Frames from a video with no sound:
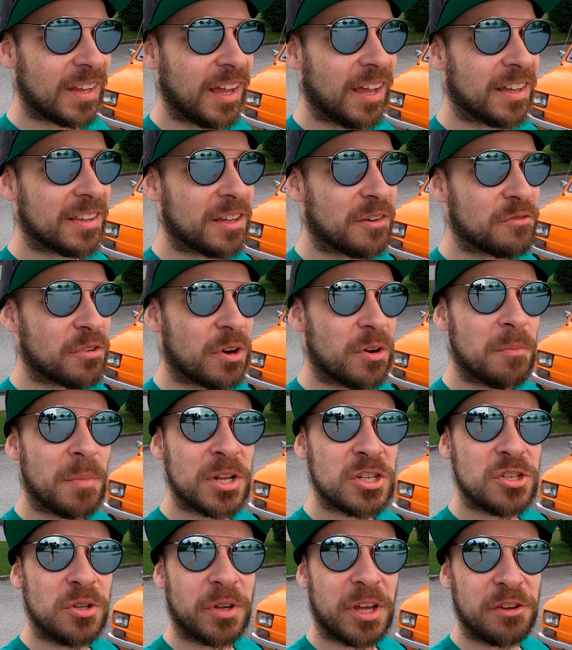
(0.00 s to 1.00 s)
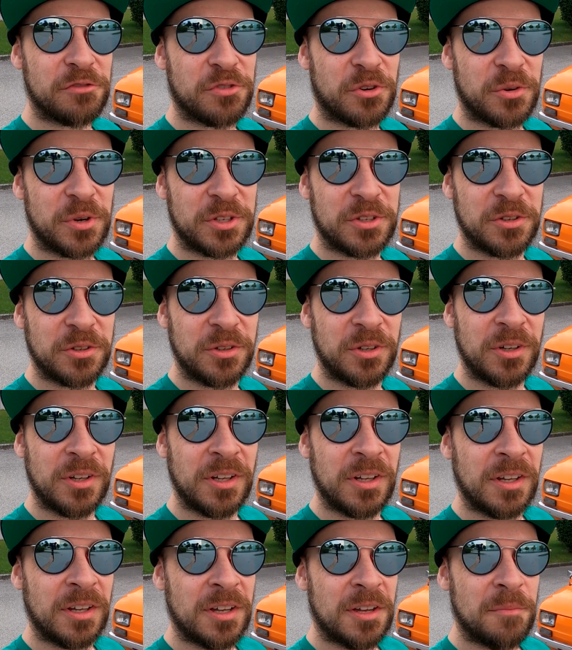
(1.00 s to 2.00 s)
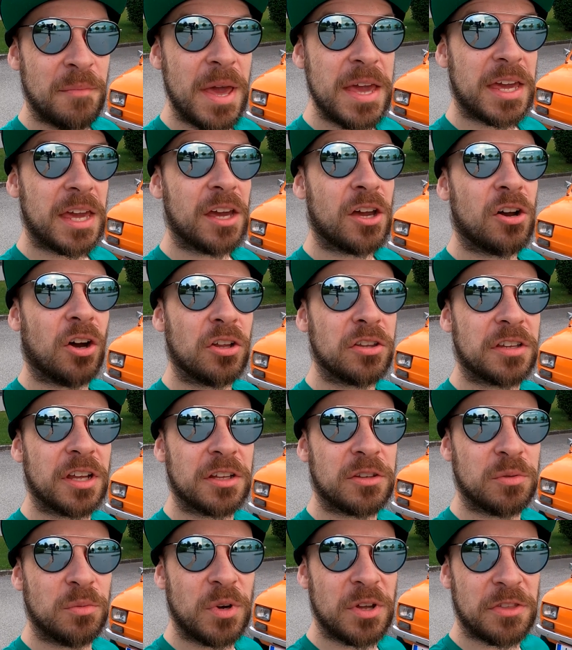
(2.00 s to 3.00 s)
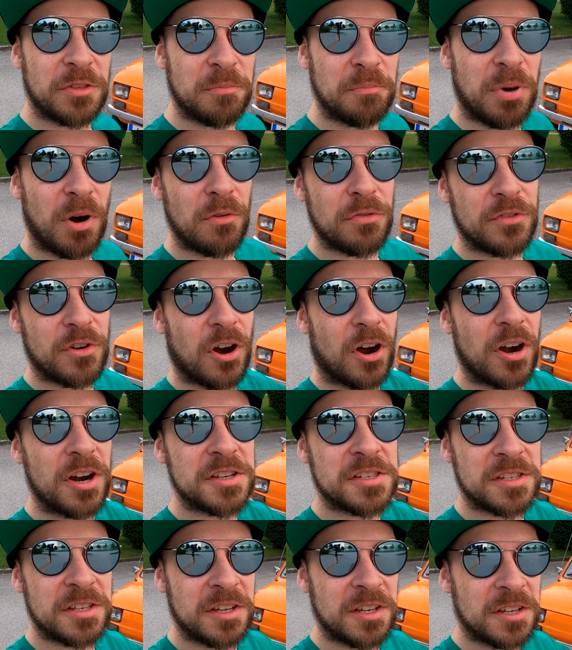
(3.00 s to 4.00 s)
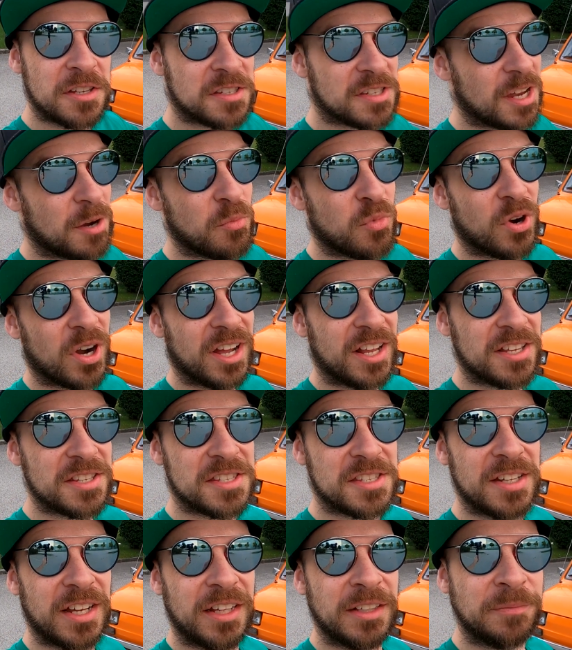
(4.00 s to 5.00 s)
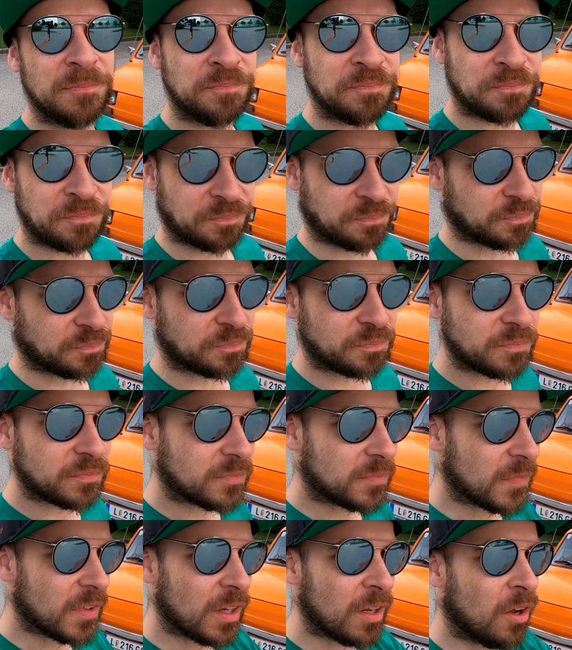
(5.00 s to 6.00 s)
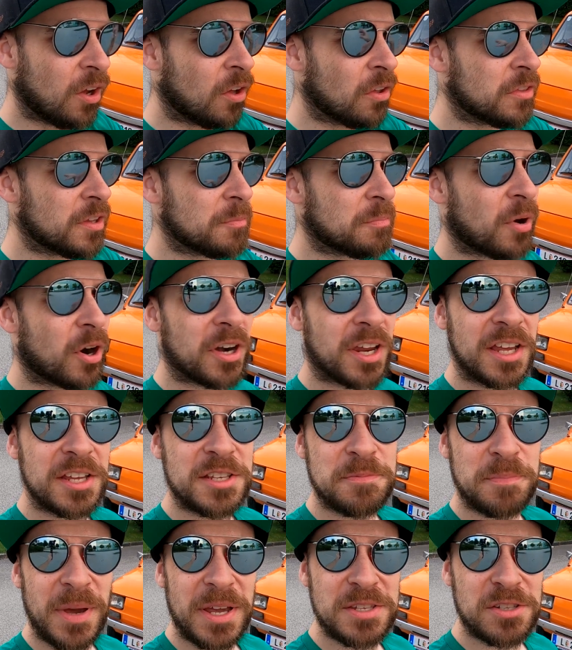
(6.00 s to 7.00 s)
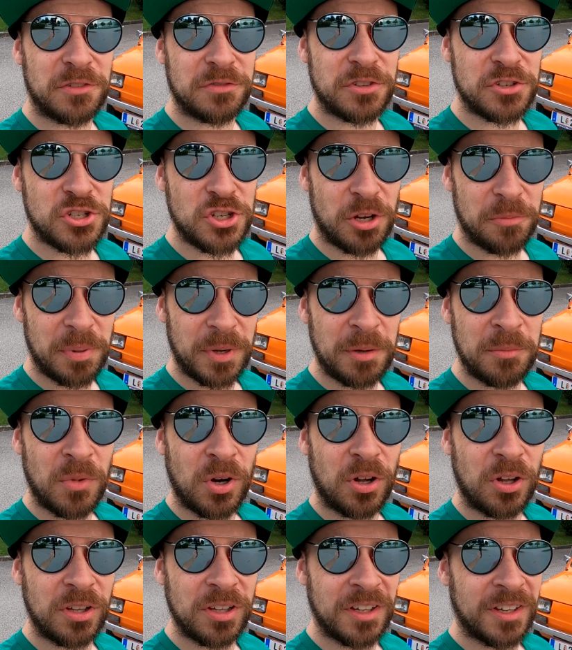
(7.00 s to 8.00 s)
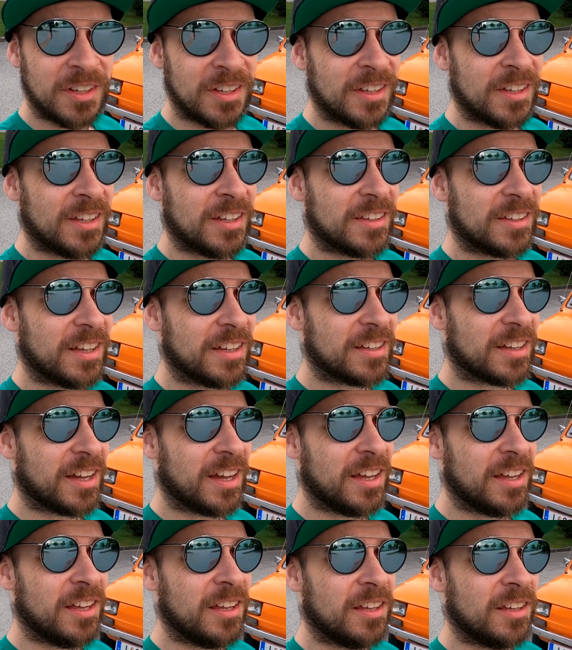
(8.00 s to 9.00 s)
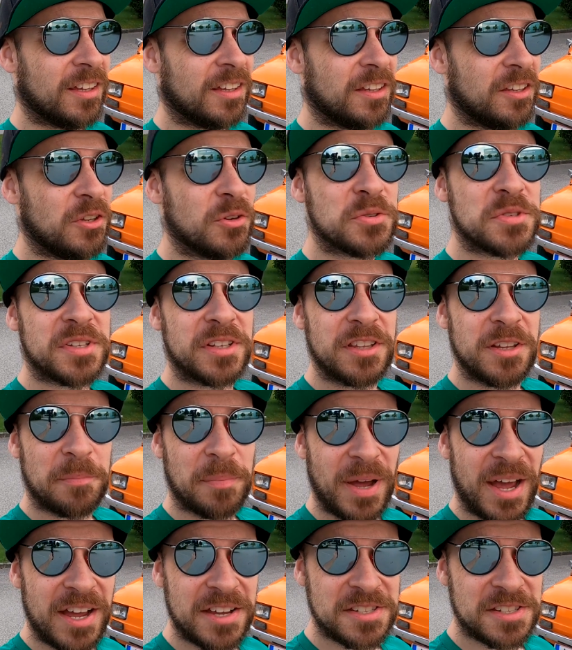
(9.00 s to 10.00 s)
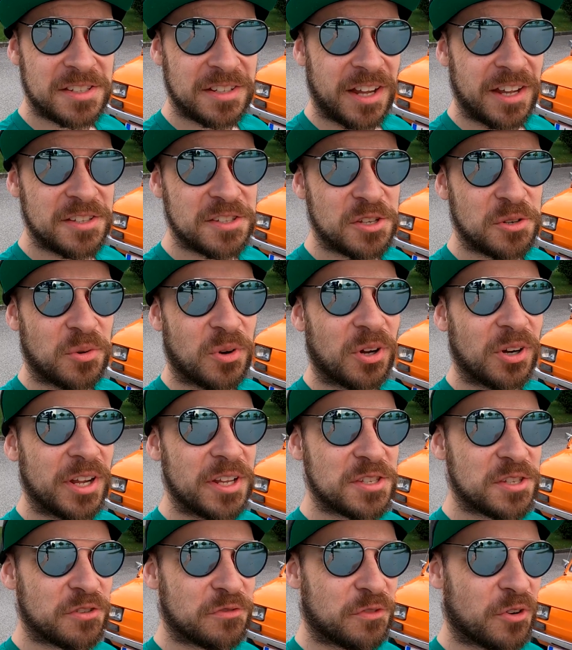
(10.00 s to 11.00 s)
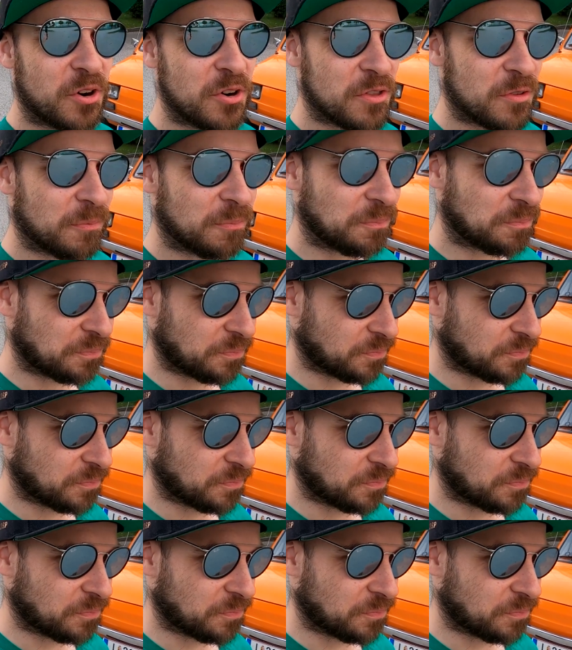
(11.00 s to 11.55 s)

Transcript: and I'm very much looking forward to making contact with both cars somewhere else than on the parking space of the shopping mall that I used in the past, and so on and so forth.